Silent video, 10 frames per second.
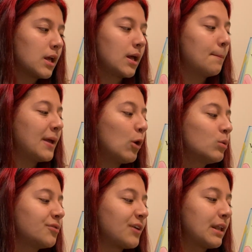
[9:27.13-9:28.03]
A male
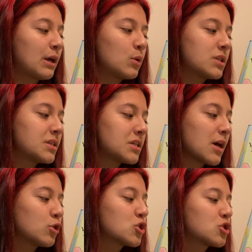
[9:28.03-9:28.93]
will fan out its
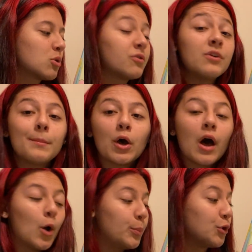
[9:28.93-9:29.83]
tail to show a female
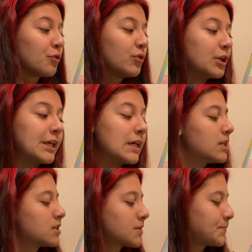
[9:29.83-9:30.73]
how beautiful he
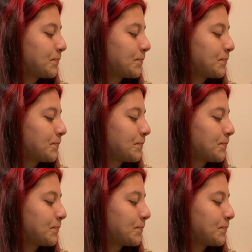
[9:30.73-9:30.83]
is.